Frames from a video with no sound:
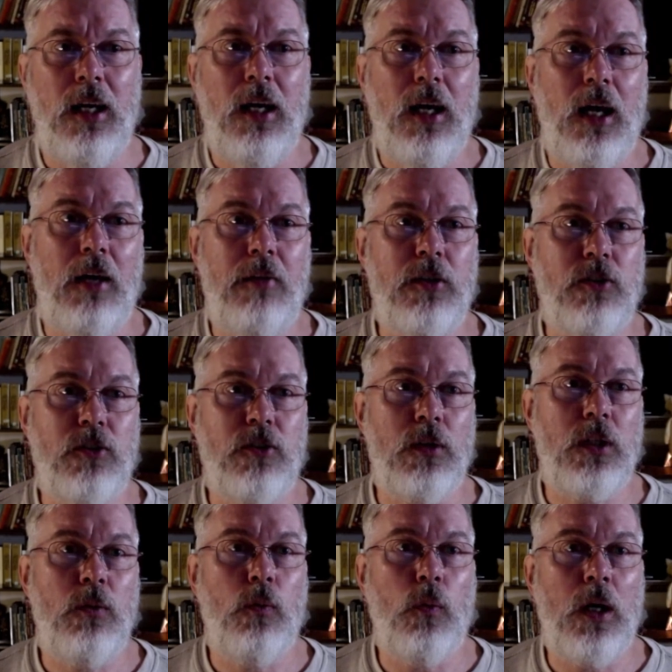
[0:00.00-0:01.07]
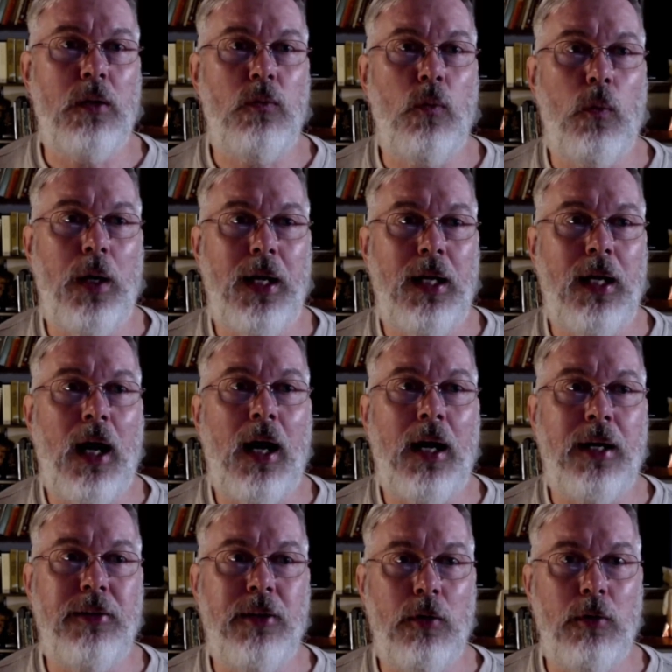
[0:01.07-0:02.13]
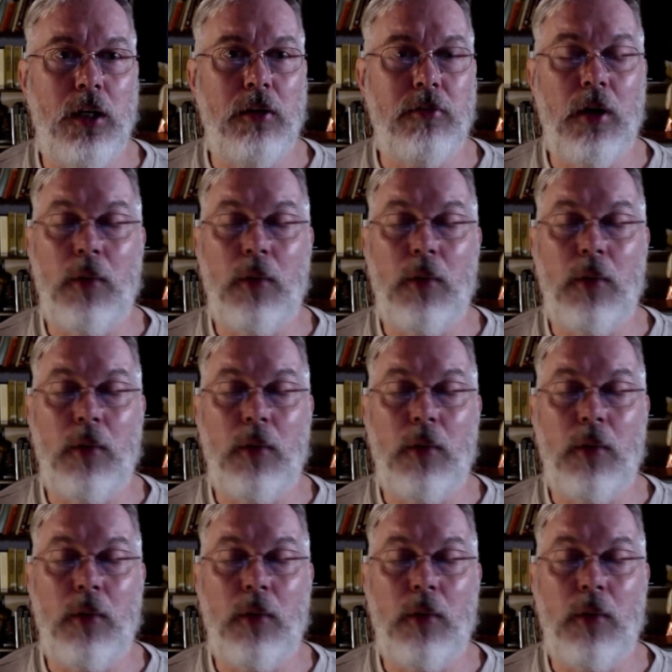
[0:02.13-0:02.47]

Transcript: And there's only one way I know of.